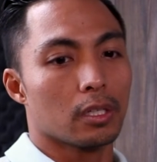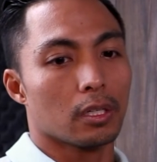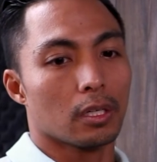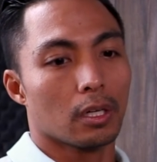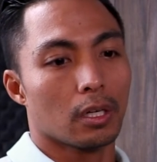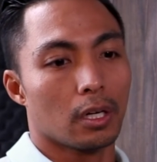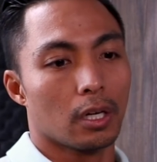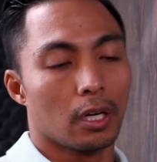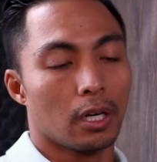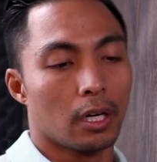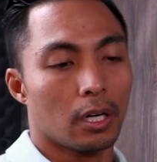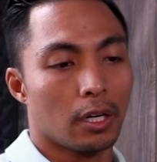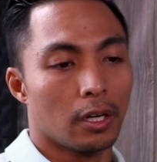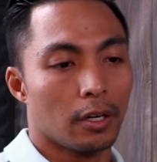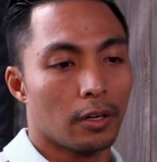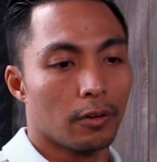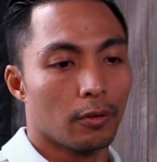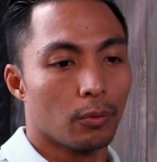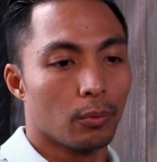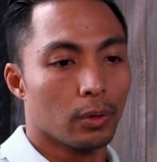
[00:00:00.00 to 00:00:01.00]

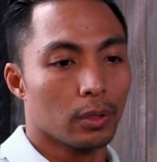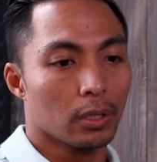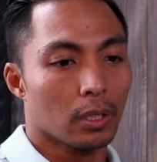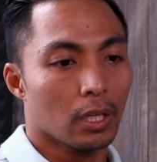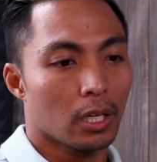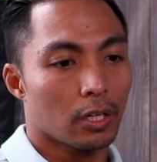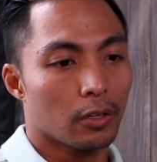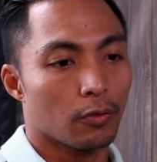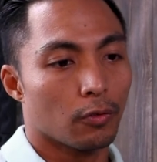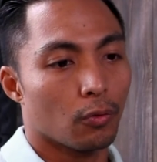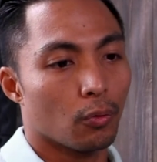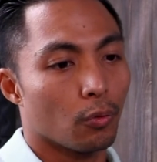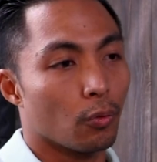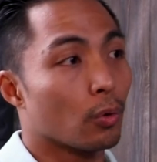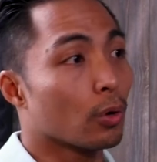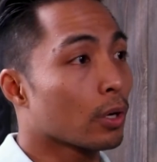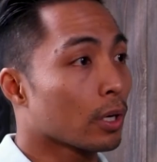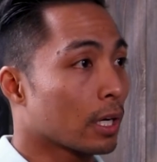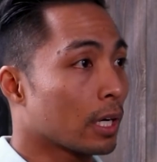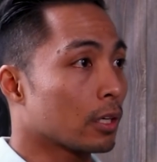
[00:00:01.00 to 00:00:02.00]
with a lot of
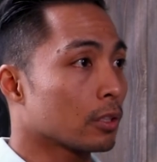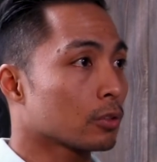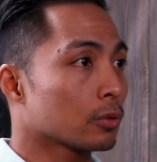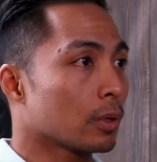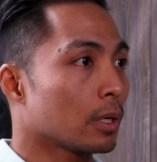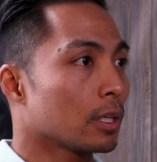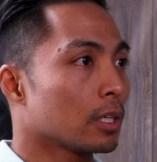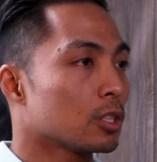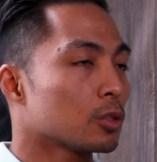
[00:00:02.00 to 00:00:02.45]
workouts, right?